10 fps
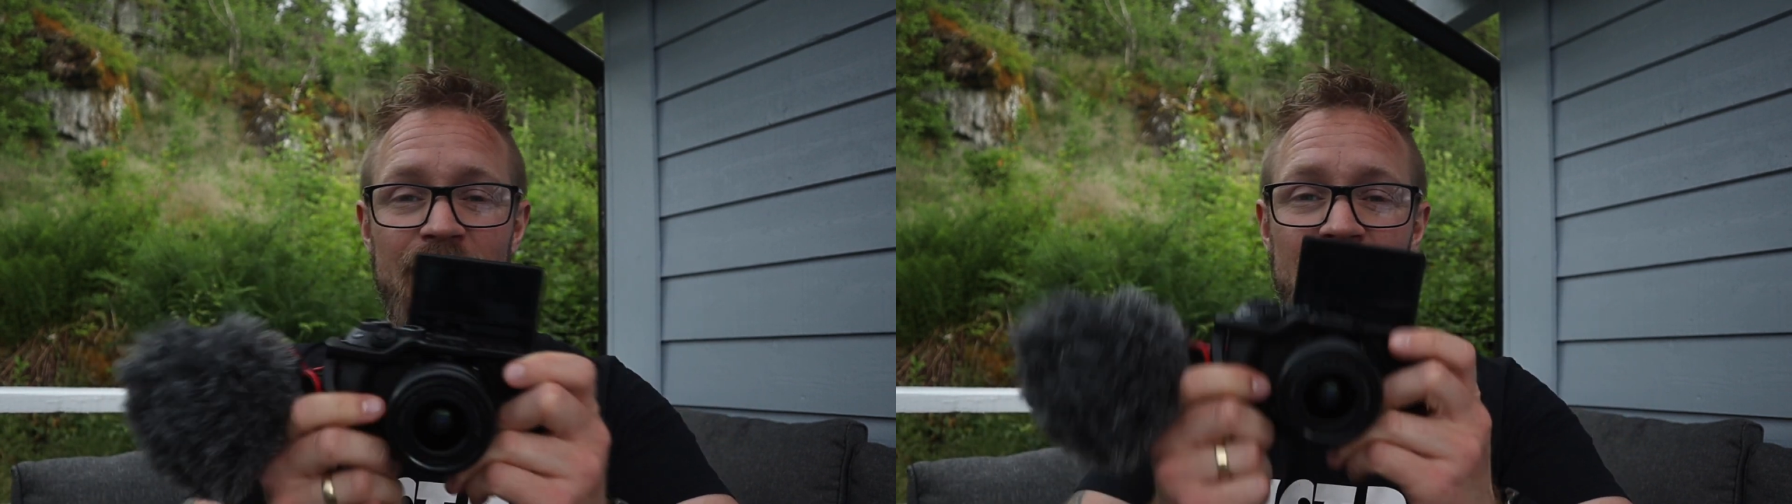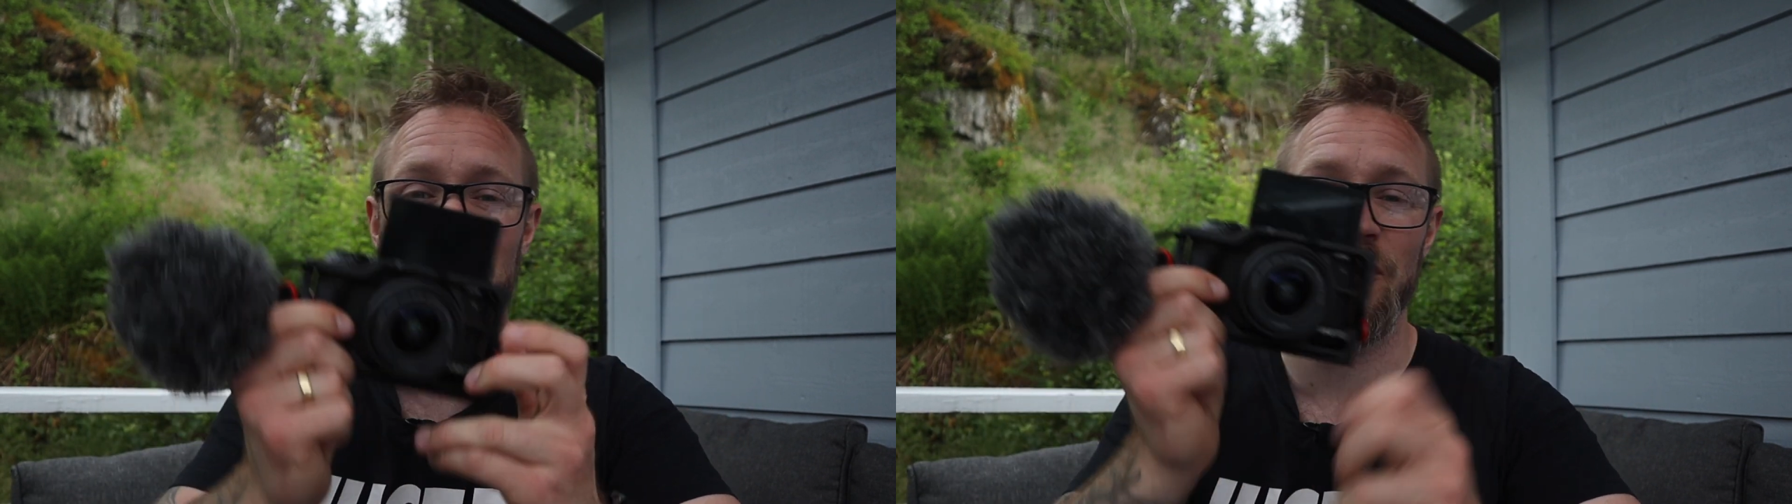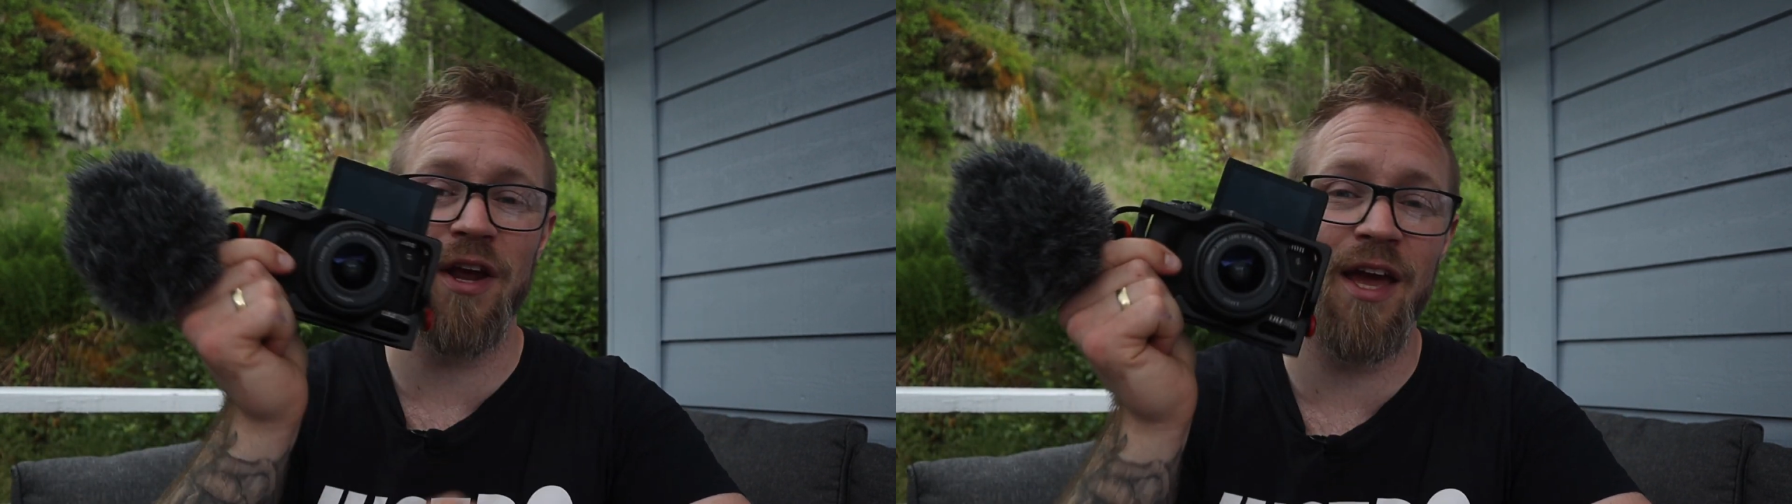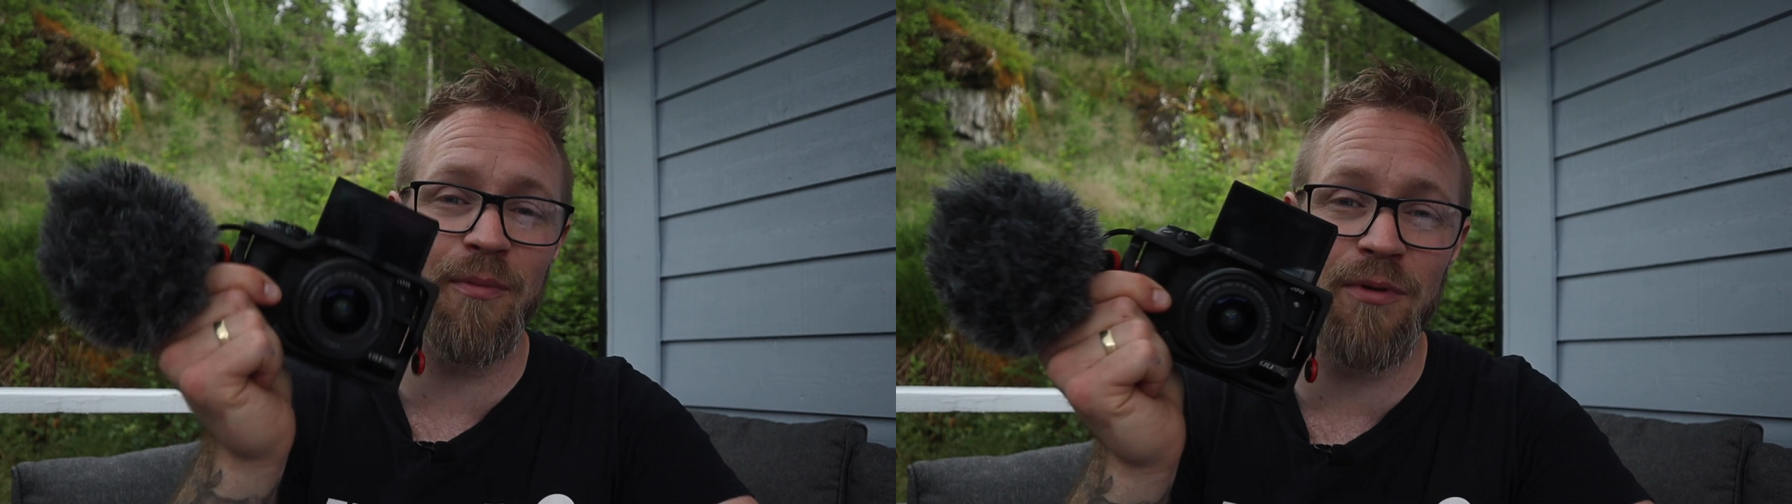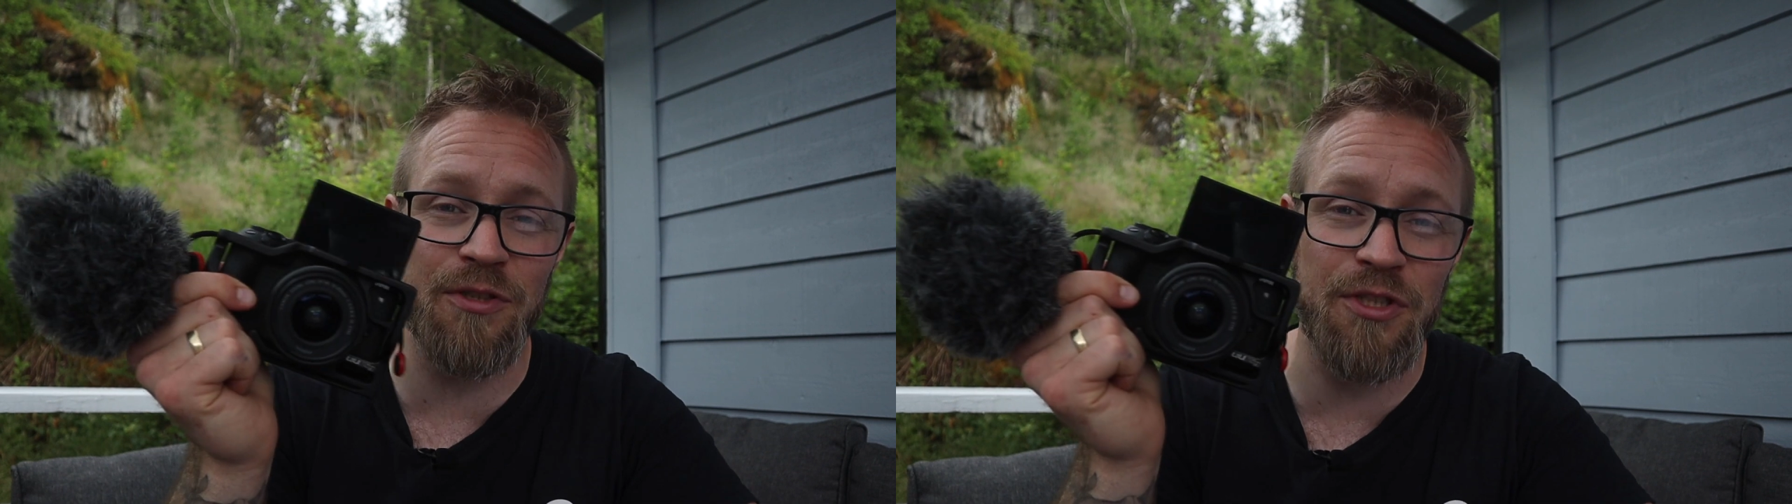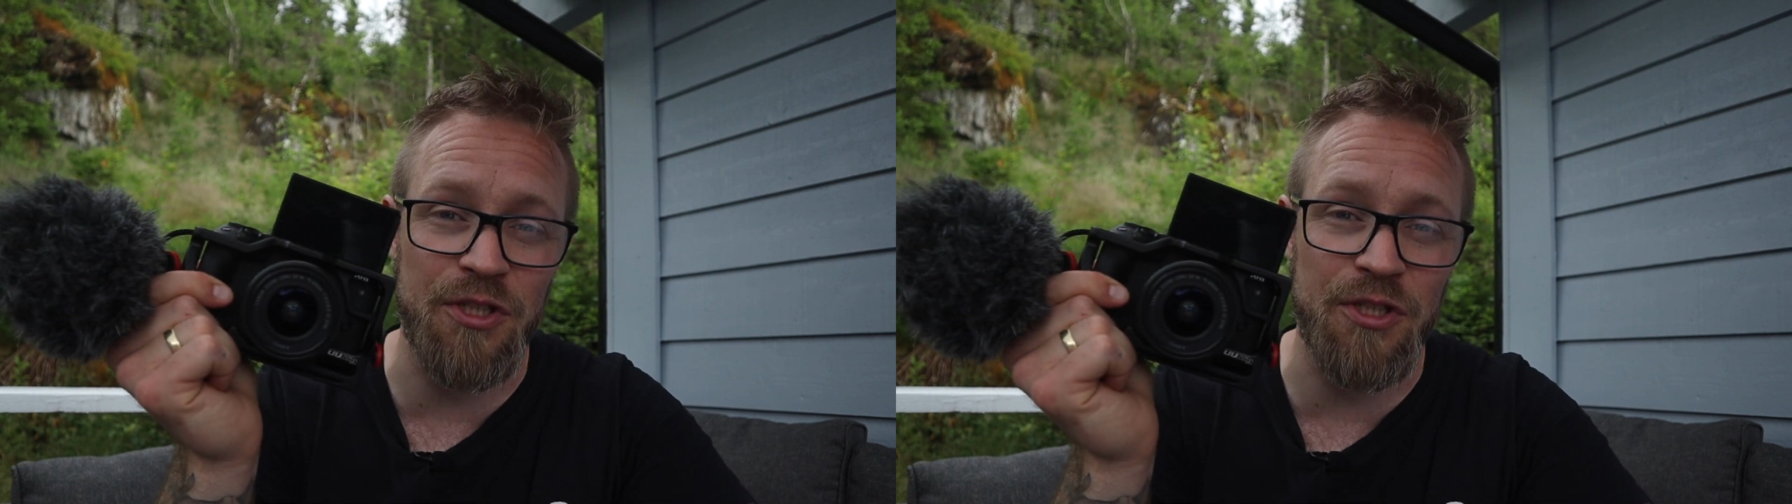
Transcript: and you're able to